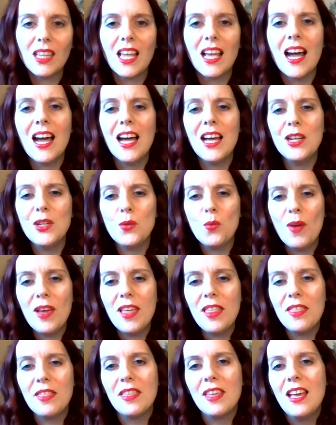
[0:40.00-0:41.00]
And
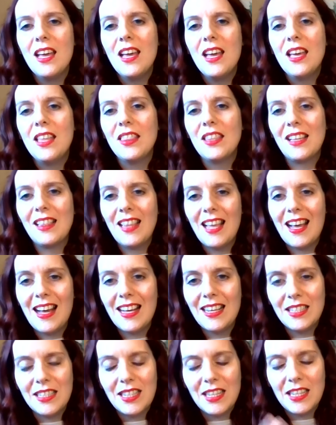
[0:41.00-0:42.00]
with the
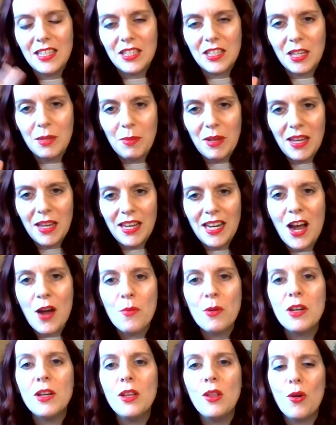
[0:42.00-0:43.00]
class, it's going to be an
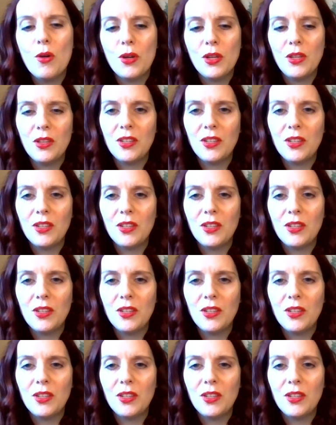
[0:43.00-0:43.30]
hour long.